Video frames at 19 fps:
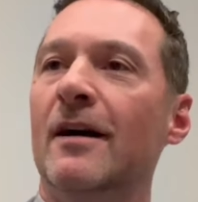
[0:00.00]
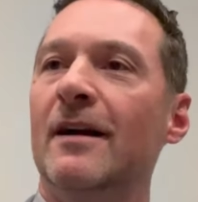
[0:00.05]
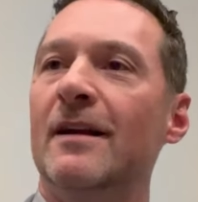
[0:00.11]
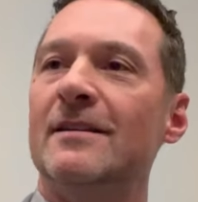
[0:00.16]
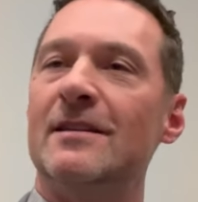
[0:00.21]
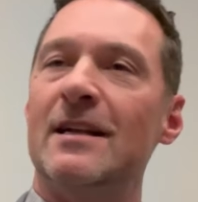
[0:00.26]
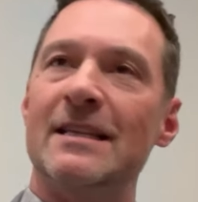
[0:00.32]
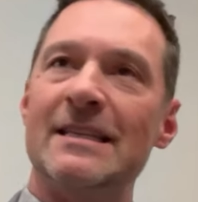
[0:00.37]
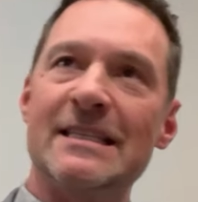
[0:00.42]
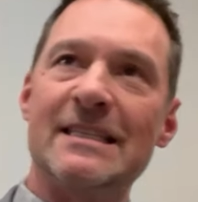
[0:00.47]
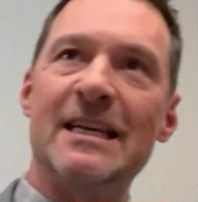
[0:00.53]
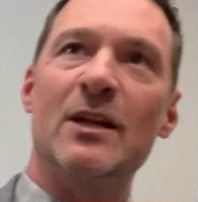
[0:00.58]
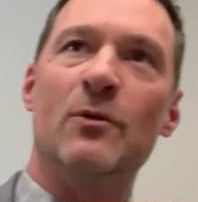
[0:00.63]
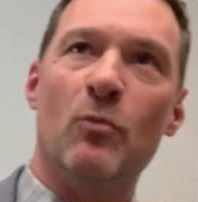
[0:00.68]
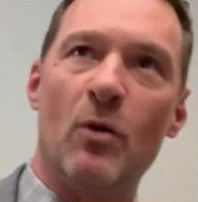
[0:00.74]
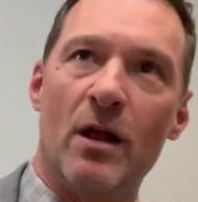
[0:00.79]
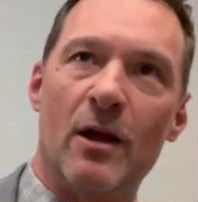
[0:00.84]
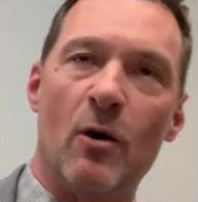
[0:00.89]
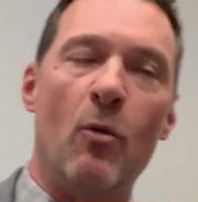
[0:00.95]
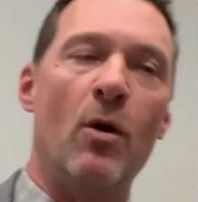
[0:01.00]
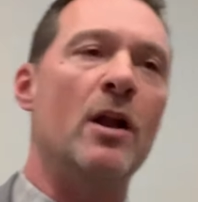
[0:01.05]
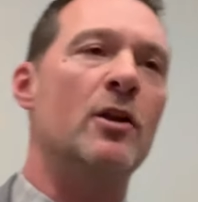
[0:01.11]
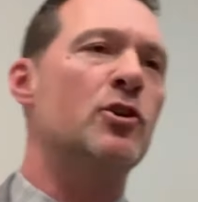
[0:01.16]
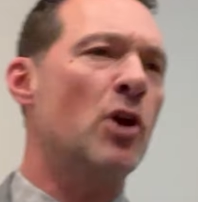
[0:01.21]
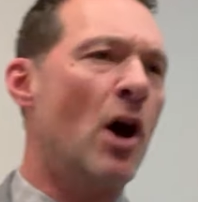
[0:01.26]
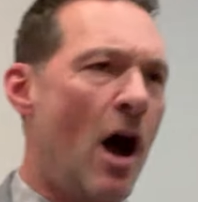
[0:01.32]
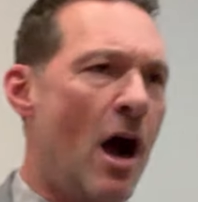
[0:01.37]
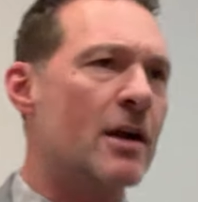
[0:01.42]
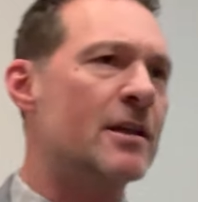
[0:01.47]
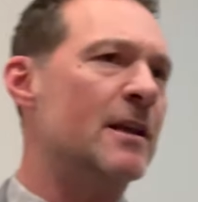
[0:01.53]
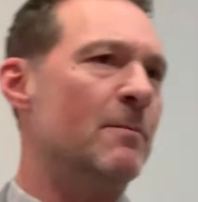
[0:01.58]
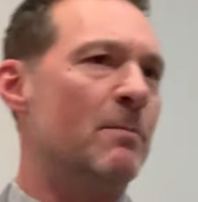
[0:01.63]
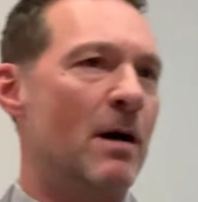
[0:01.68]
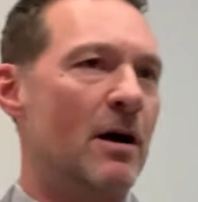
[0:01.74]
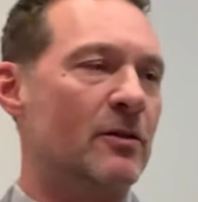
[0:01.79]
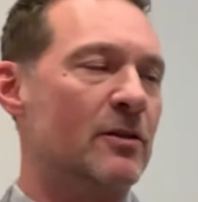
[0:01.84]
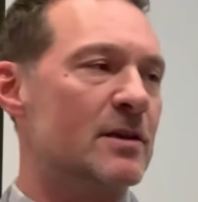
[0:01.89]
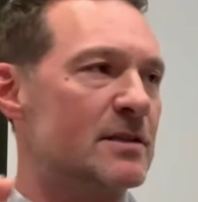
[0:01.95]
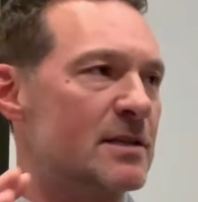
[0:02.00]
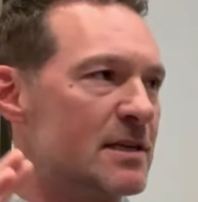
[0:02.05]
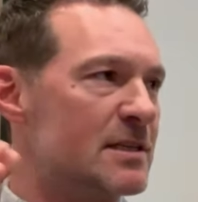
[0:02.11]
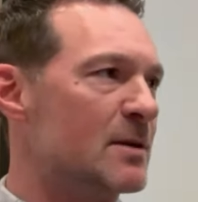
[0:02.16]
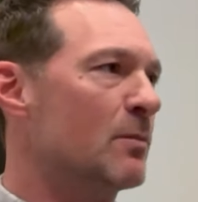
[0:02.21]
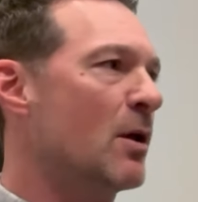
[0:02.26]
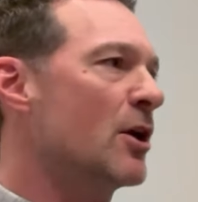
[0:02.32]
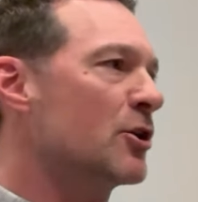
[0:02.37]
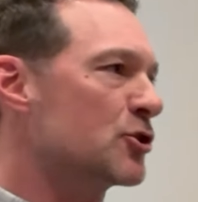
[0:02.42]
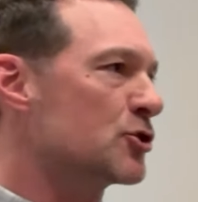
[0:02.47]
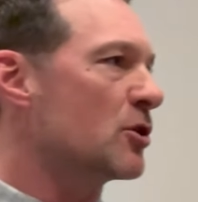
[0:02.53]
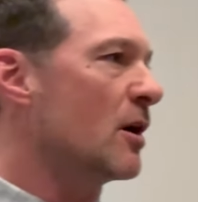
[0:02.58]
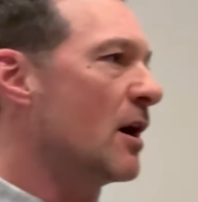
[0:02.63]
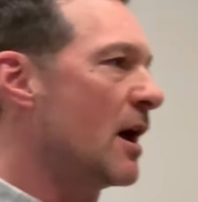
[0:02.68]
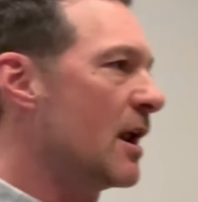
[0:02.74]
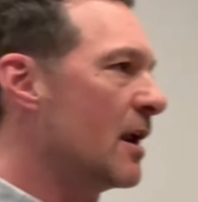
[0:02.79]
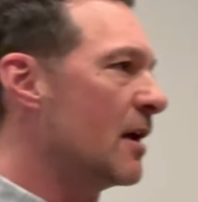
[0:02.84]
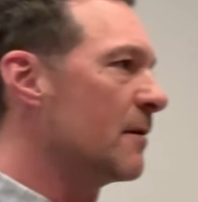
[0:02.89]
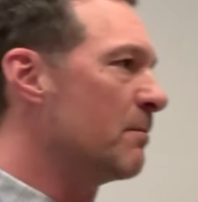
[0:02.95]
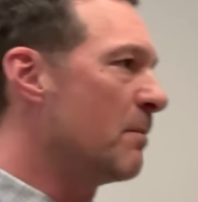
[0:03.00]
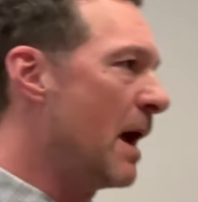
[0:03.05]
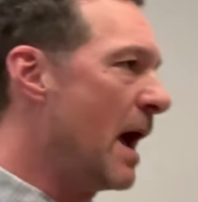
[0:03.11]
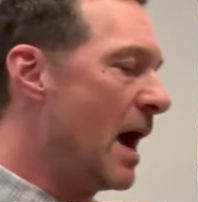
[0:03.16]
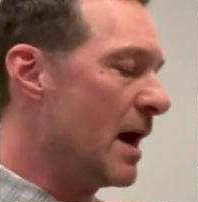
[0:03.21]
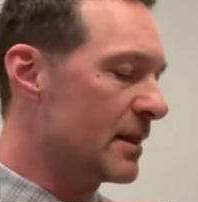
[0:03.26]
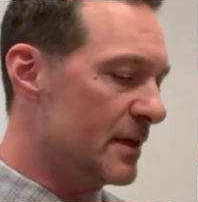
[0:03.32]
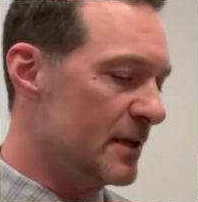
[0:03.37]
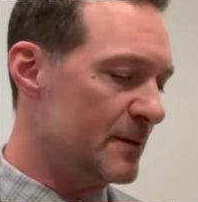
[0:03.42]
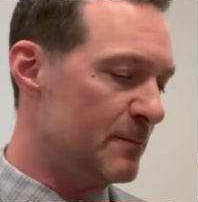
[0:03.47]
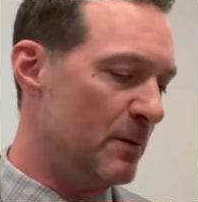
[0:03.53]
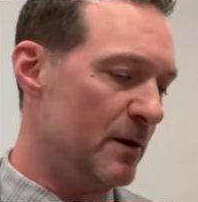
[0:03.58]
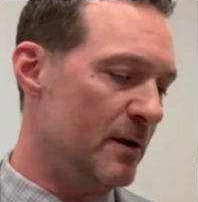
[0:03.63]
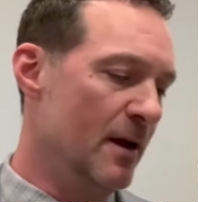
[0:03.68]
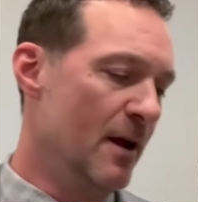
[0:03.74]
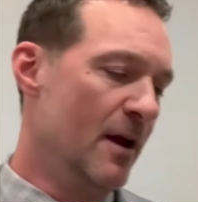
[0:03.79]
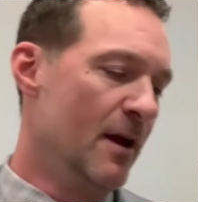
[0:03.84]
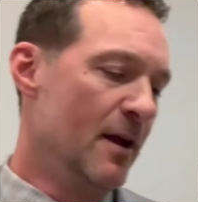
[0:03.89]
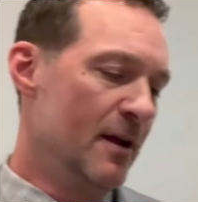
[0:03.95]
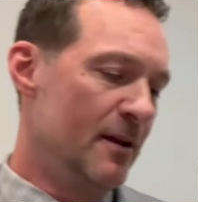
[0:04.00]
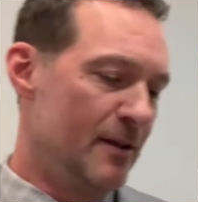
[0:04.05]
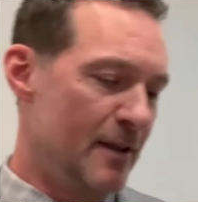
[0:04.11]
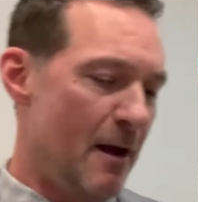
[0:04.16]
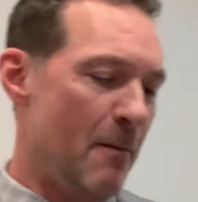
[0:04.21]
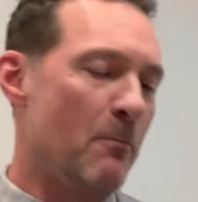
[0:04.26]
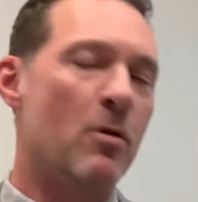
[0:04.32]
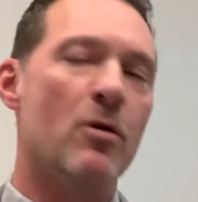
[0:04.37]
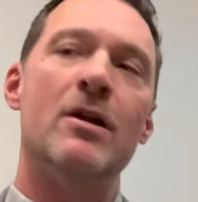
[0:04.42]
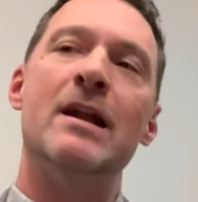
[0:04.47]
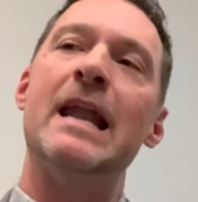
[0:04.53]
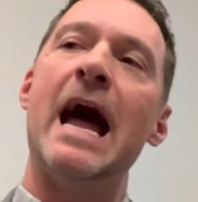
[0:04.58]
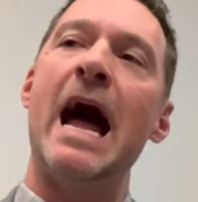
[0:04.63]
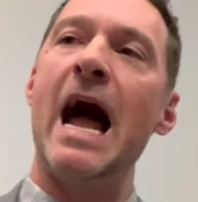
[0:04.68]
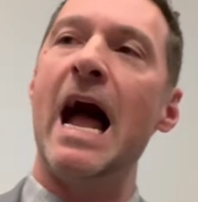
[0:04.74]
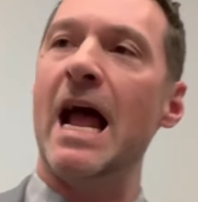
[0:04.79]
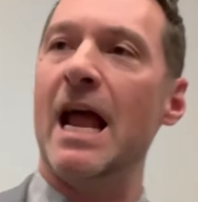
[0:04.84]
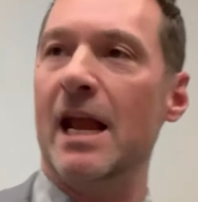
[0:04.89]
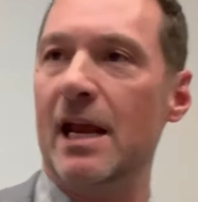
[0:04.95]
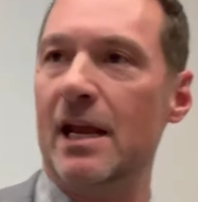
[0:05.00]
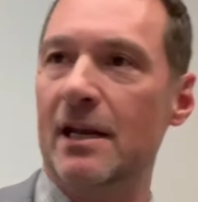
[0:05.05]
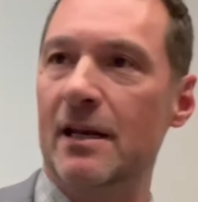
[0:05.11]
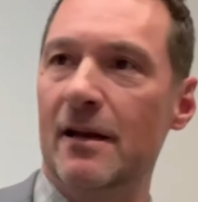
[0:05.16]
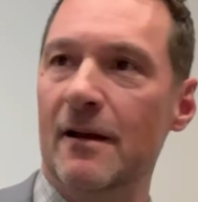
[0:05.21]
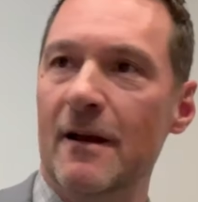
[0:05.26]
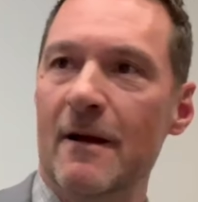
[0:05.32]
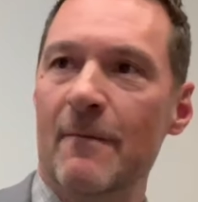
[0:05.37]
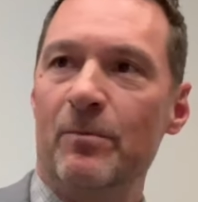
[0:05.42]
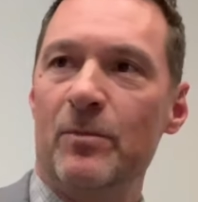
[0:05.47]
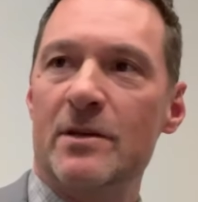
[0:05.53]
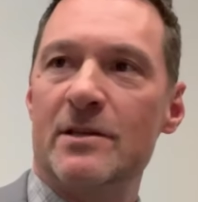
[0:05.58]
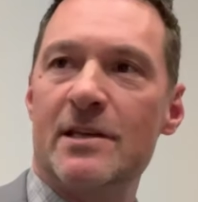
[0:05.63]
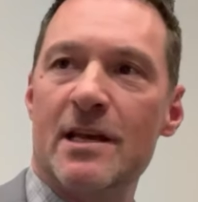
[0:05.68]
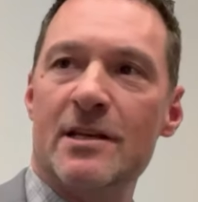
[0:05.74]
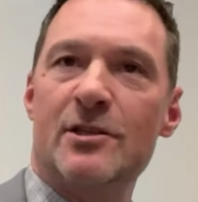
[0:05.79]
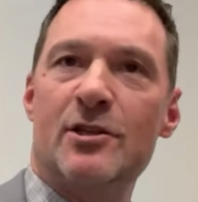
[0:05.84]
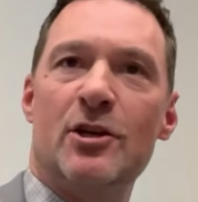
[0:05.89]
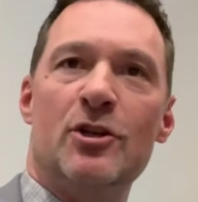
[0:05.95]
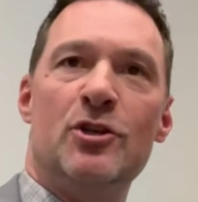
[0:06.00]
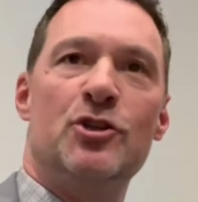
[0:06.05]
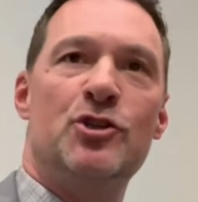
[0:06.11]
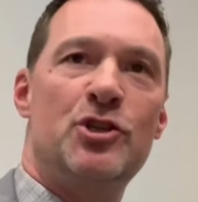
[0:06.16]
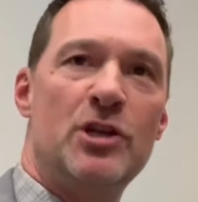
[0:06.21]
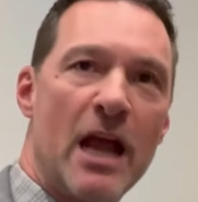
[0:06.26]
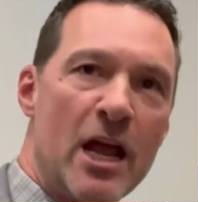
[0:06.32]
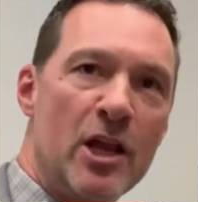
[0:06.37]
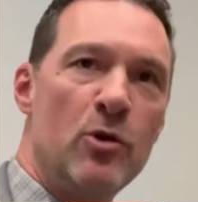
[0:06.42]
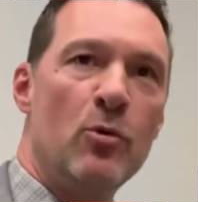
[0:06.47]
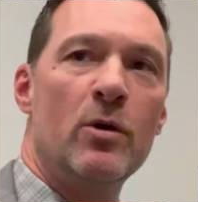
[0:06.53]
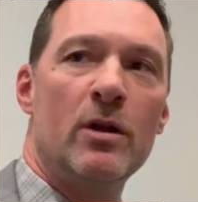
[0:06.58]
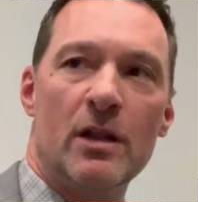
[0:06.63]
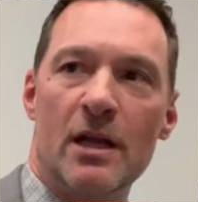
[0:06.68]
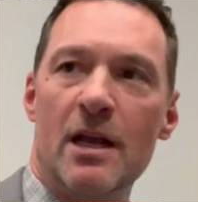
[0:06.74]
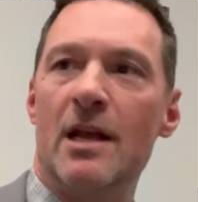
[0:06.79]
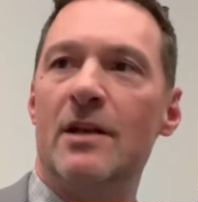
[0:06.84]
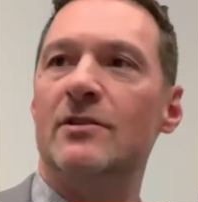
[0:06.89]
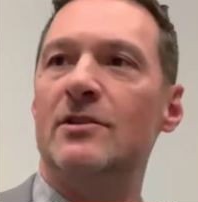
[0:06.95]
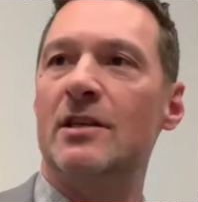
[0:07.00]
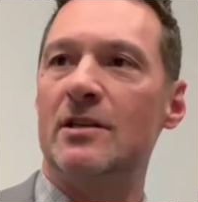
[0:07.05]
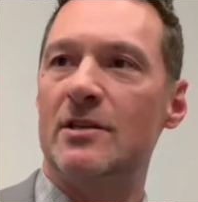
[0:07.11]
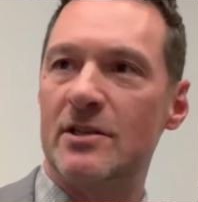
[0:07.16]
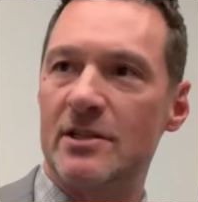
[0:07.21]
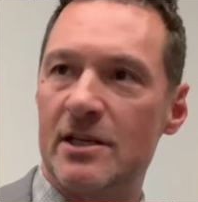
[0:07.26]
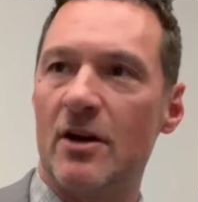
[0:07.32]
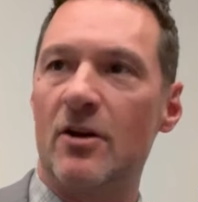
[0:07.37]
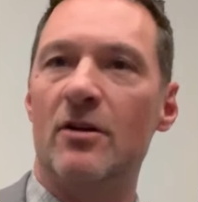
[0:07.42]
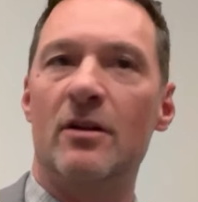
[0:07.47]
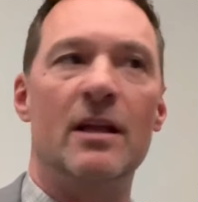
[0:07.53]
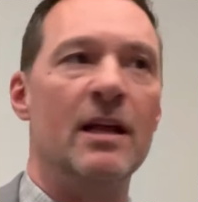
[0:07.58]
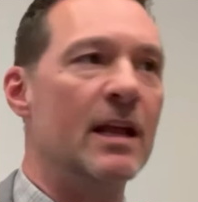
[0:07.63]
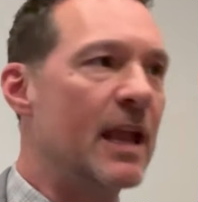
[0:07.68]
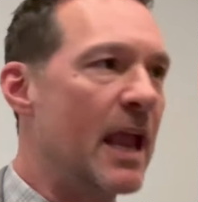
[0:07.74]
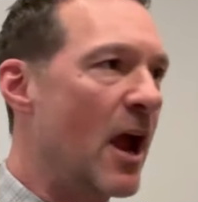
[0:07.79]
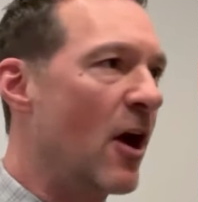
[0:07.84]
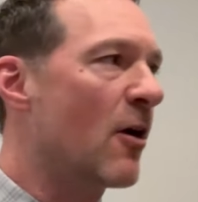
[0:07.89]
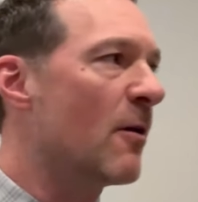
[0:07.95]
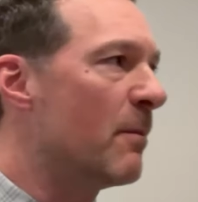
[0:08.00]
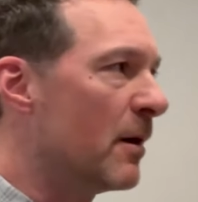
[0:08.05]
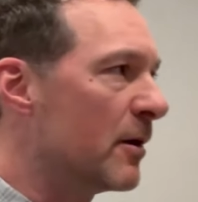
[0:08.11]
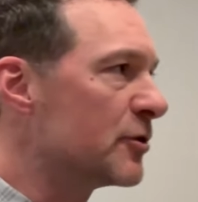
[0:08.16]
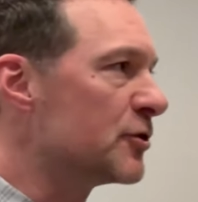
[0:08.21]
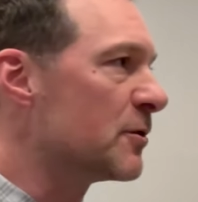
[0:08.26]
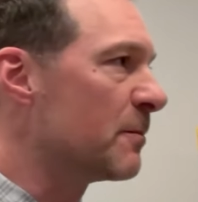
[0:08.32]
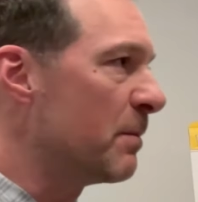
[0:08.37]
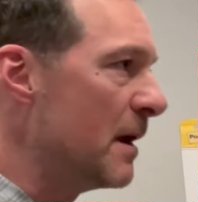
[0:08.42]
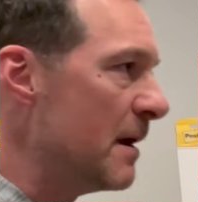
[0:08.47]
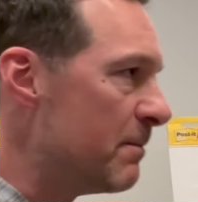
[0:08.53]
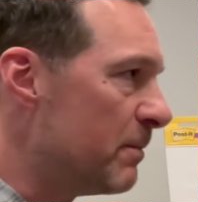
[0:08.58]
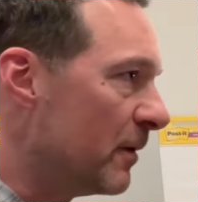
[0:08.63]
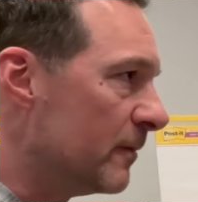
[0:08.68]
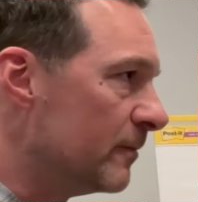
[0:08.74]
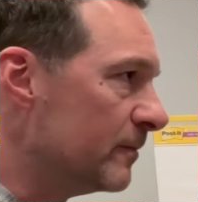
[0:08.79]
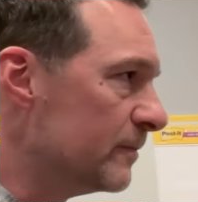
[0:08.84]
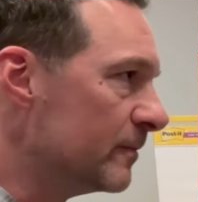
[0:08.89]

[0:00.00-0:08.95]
It's not sitting well. I want to talk to you about this because I'm not sure how to unpack this. But number nine says to genuinely and sincerely care about your people.